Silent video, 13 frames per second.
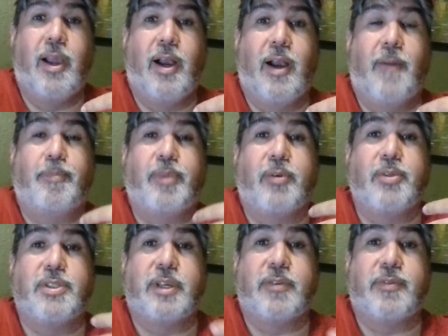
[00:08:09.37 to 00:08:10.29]
it
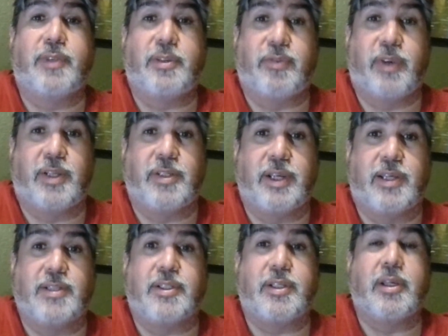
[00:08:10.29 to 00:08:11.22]
was definitely
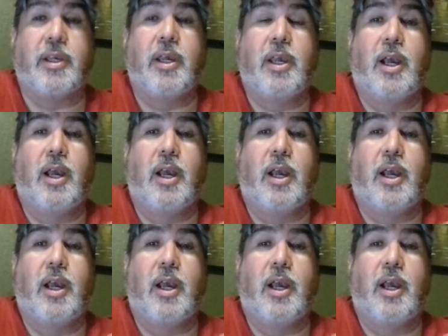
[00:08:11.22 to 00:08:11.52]
fantastic.